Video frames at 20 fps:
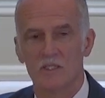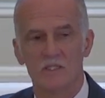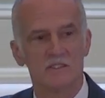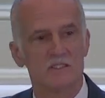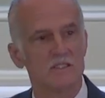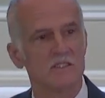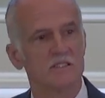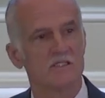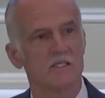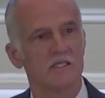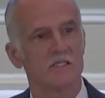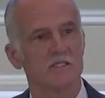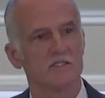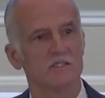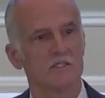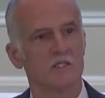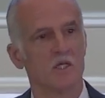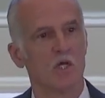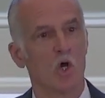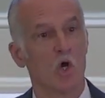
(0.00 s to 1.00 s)
because he
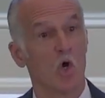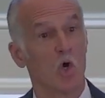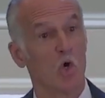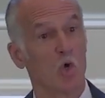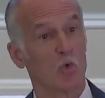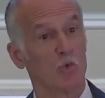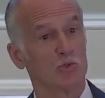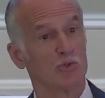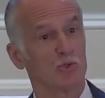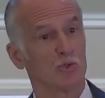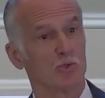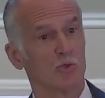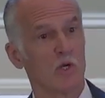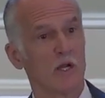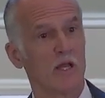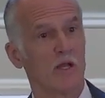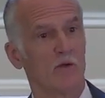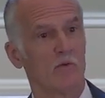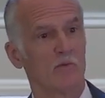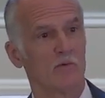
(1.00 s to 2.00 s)
says, hold
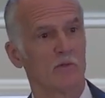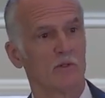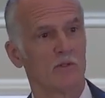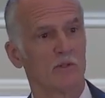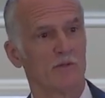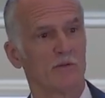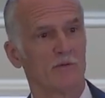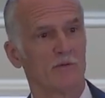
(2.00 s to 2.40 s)
your ground.